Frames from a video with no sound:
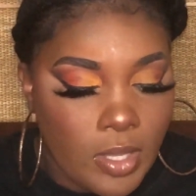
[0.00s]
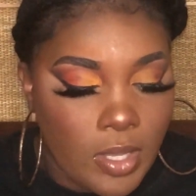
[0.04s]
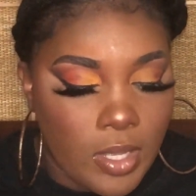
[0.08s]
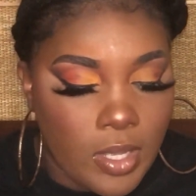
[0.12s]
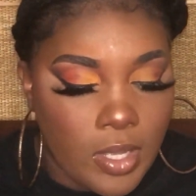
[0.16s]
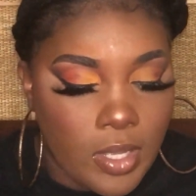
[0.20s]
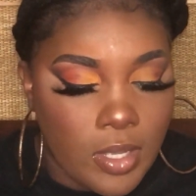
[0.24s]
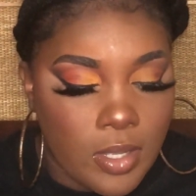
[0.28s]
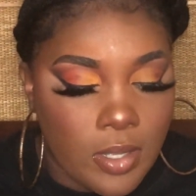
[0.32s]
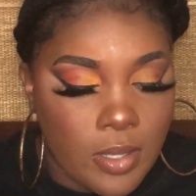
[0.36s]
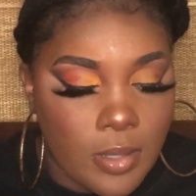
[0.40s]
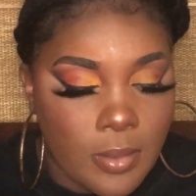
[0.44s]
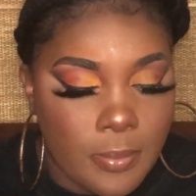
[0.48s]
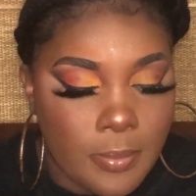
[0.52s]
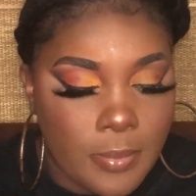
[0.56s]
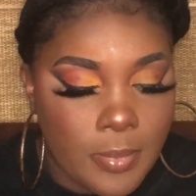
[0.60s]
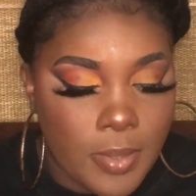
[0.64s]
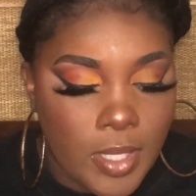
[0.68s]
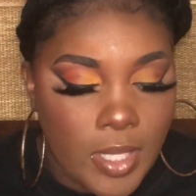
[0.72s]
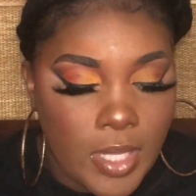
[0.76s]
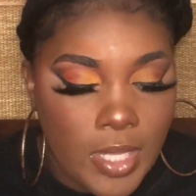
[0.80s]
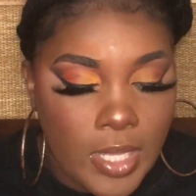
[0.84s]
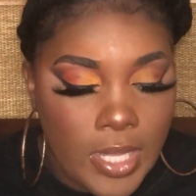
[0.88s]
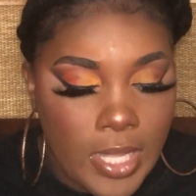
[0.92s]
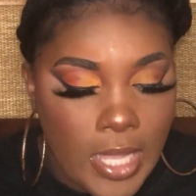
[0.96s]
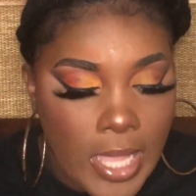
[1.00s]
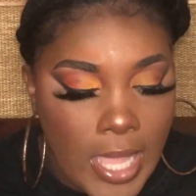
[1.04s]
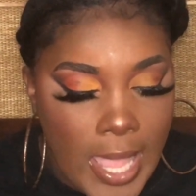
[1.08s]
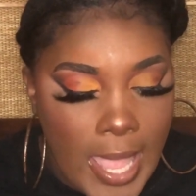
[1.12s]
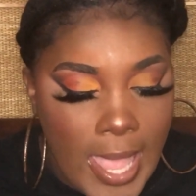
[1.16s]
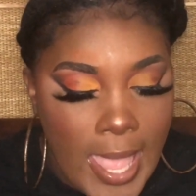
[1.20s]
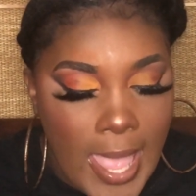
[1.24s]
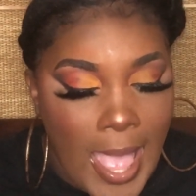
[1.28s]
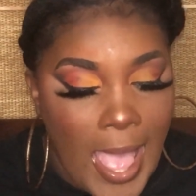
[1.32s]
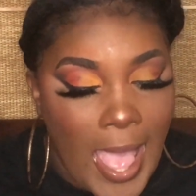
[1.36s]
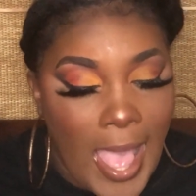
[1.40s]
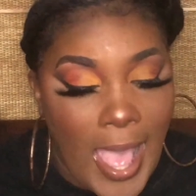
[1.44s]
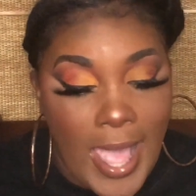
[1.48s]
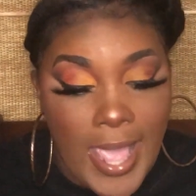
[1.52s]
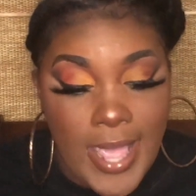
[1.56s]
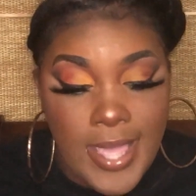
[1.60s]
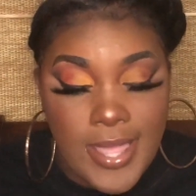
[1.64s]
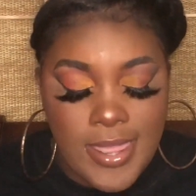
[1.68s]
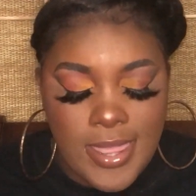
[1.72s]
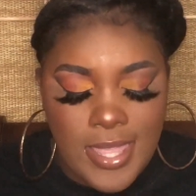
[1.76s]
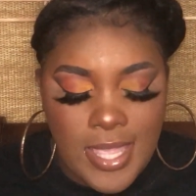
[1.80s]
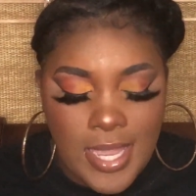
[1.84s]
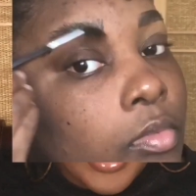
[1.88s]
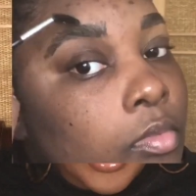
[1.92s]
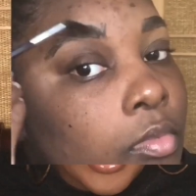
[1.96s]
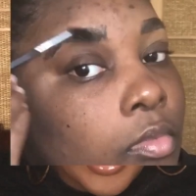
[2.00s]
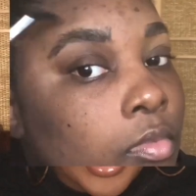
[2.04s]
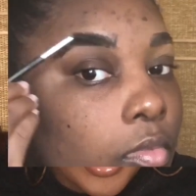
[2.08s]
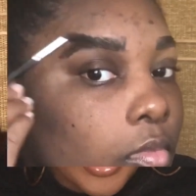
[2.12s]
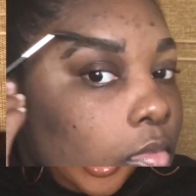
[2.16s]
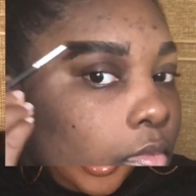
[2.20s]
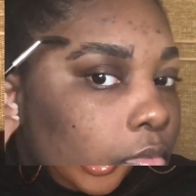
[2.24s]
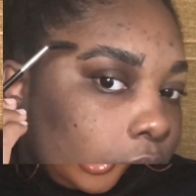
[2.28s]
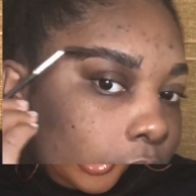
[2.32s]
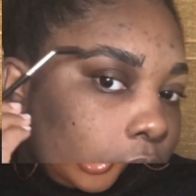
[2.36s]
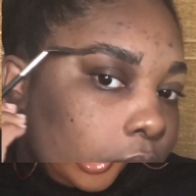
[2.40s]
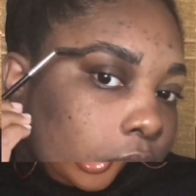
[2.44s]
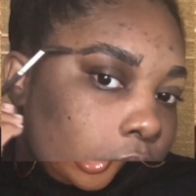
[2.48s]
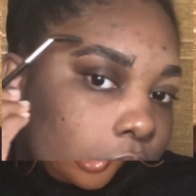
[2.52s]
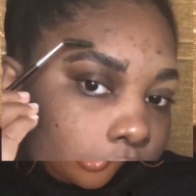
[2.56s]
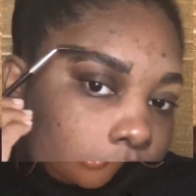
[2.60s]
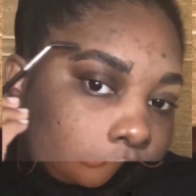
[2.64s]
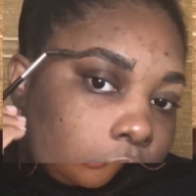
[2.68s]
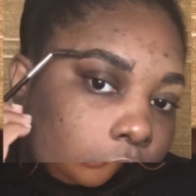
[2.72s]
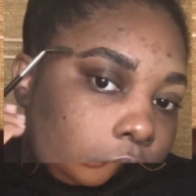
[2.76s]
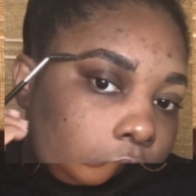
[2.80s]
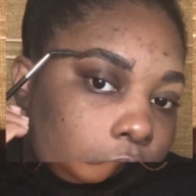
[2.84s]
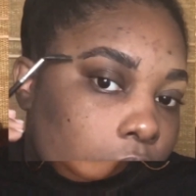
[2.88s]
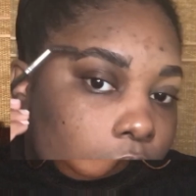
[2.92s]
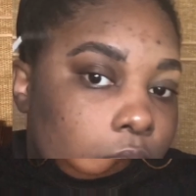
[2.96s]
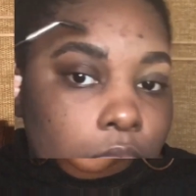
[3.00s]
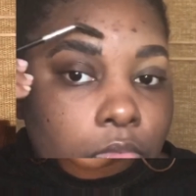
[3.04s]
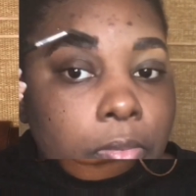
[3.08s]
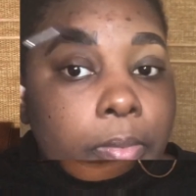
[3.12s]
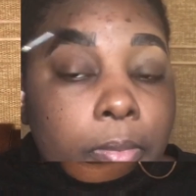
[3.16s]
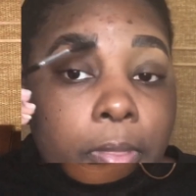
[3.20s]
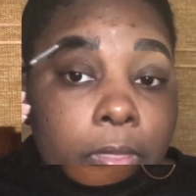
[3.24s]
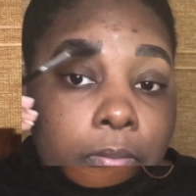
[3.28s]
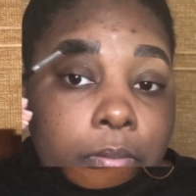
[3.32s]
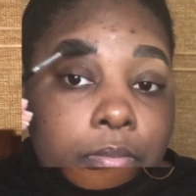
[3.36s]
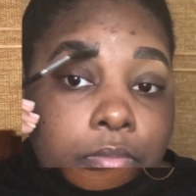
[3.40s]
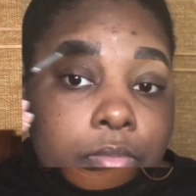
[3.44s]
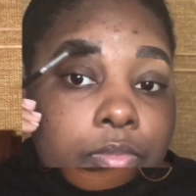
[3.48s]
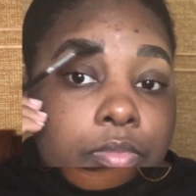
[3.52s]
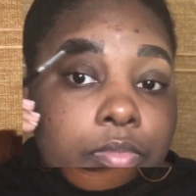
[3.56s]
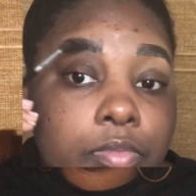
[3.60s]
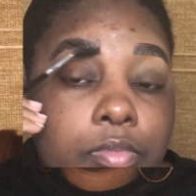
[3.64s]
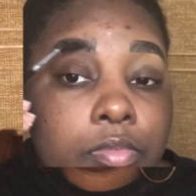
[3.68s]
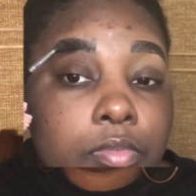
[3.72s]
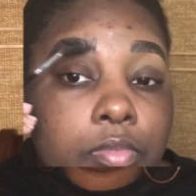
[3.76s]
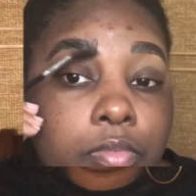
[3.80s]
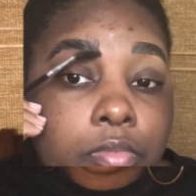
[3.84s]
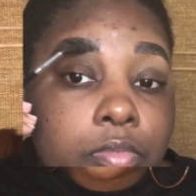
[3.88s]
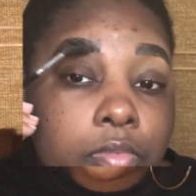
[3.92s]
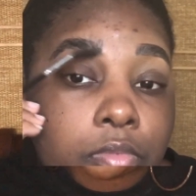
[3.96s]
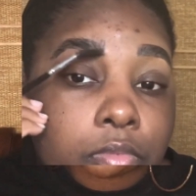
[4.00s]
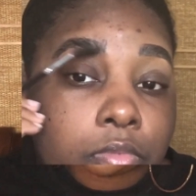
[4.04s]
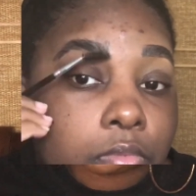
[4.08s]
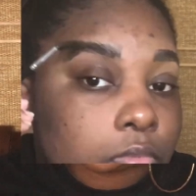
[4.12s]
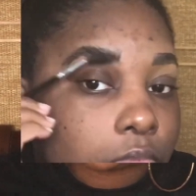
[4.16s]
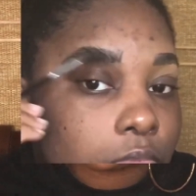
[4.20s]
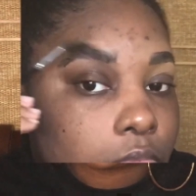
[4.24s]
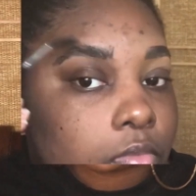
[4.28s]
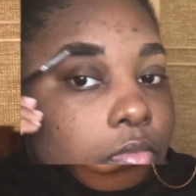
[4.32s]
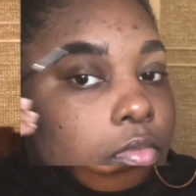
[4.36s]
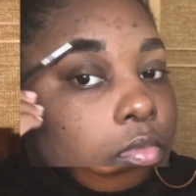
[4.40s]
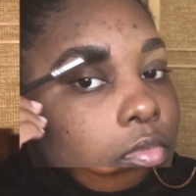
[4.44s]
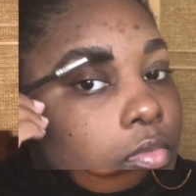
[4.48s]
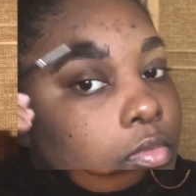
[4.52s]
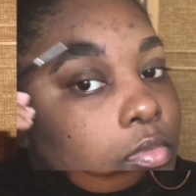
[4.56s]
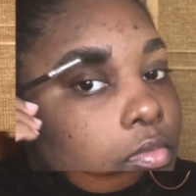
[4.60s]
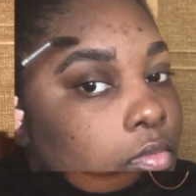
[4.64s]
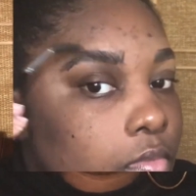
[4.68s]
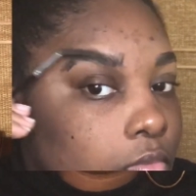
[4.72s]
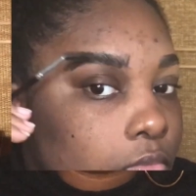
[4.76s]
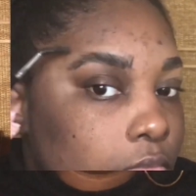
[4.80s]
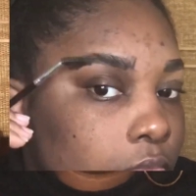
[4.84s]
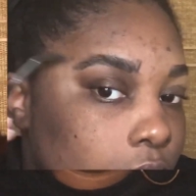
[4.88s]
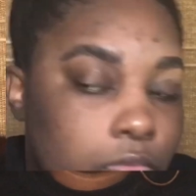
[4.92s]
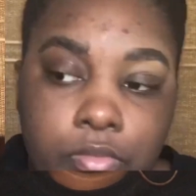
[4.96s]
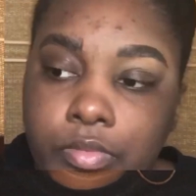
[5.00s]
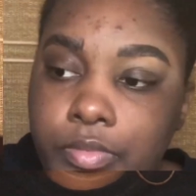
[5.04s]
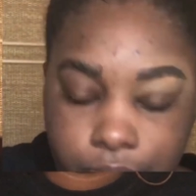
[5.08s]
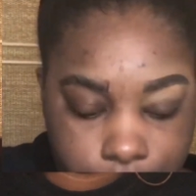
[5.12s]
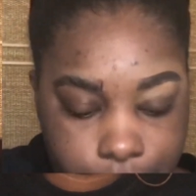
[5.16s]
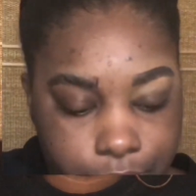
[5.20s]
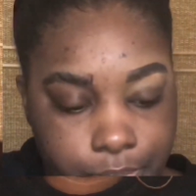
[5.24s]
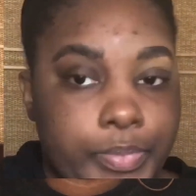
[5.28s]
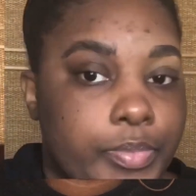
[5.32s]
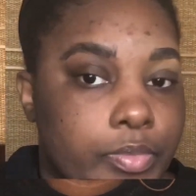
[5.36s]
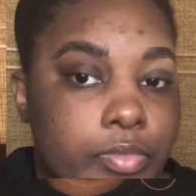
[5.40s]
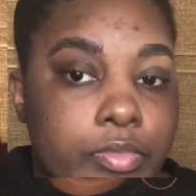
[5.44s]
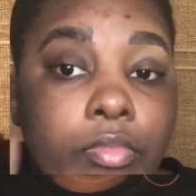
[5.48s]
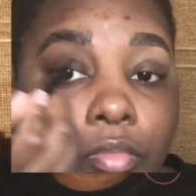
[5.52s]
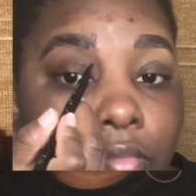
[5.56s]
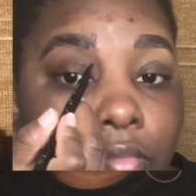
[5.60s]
I think that it evenly distributes the product, and